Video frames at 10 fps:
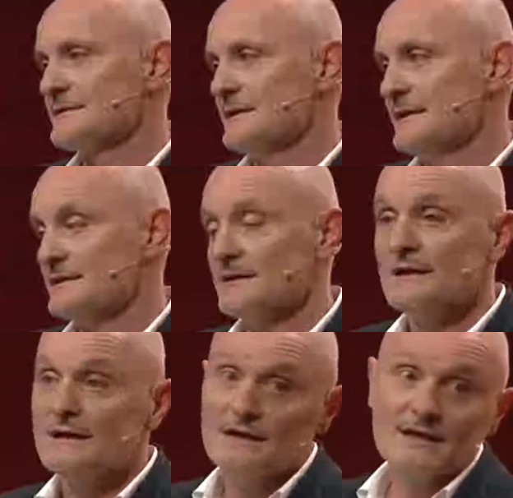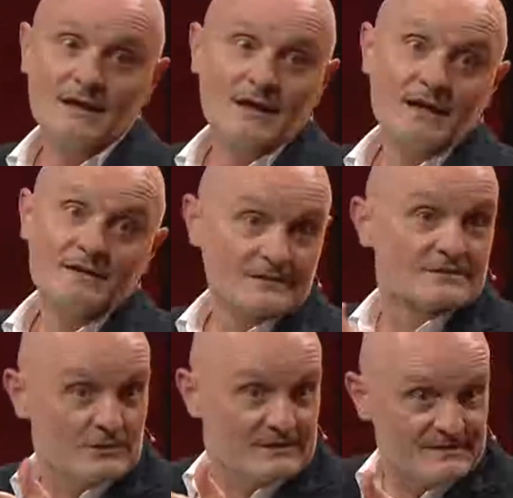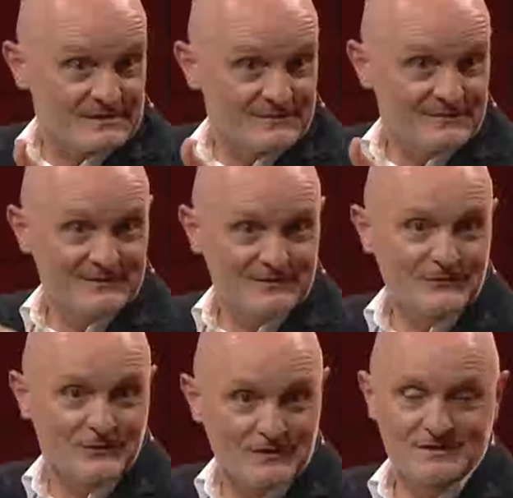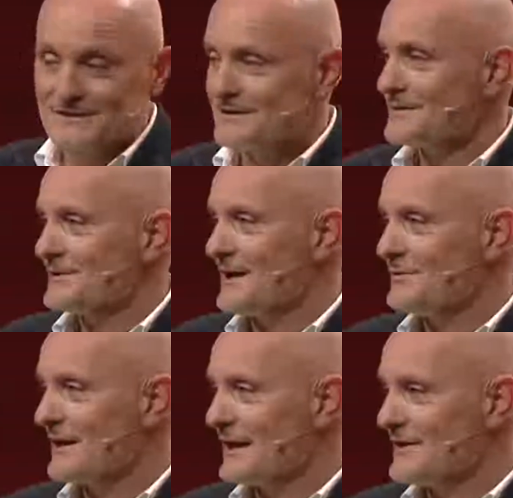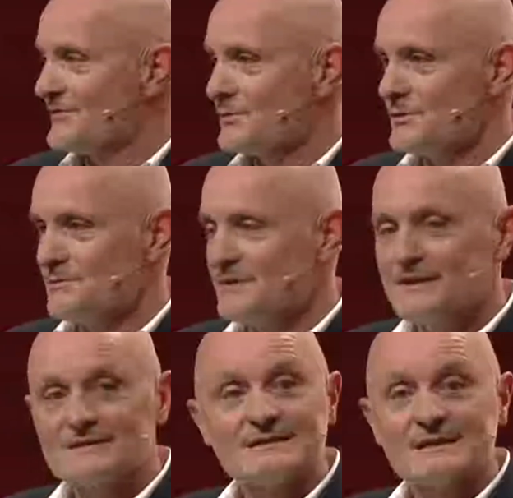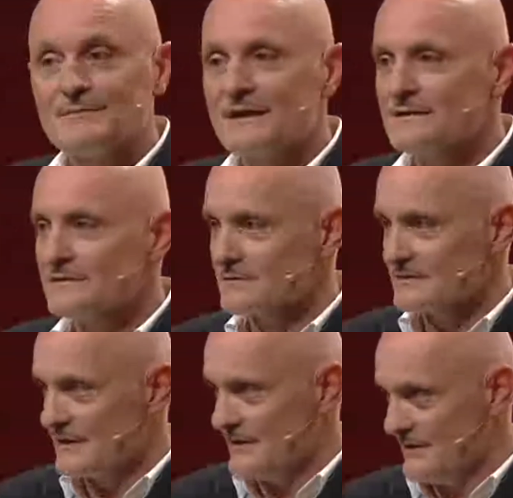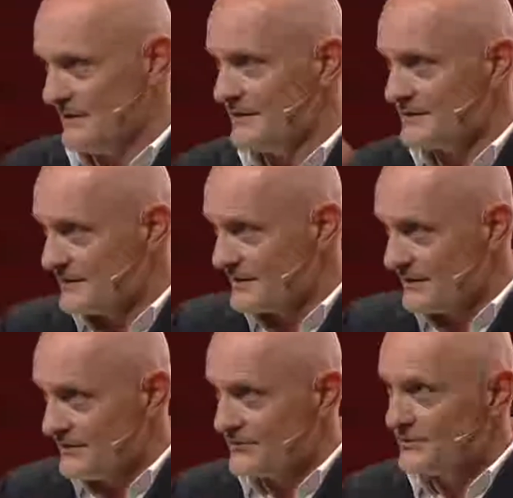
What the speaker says: it. And this is not easy. Mm-hmm. Of course, our life would be tremendously easier if